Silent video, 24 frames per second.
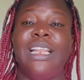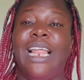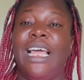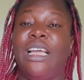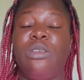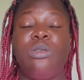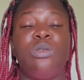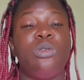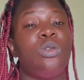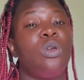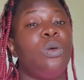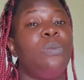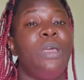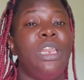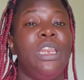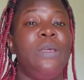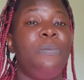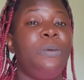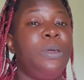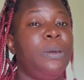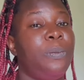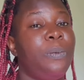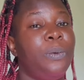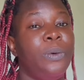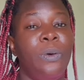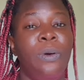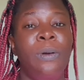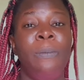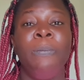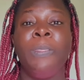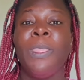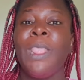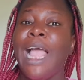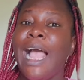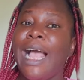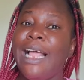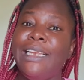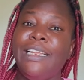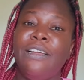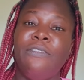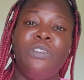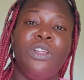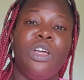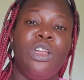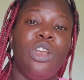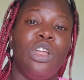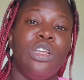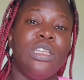like so many people, and
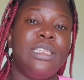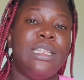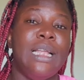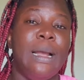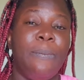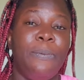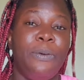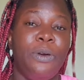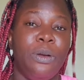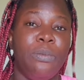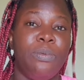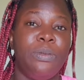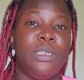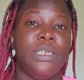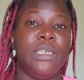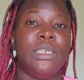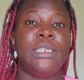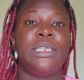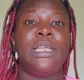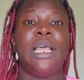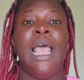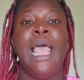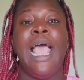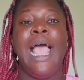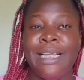they've not lost their properties.